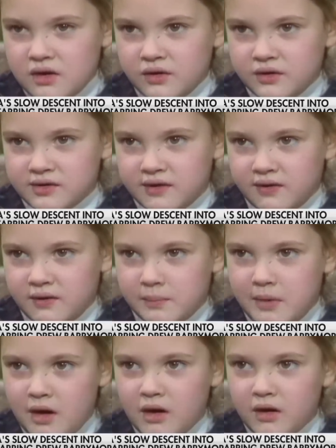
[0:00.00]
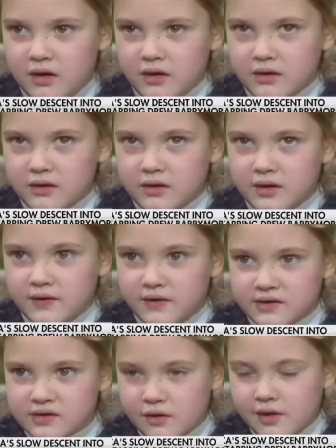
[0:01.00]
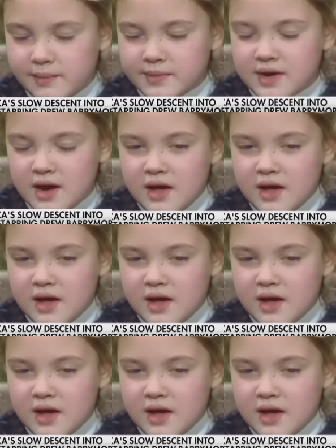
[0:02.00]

who's in the part, in the script.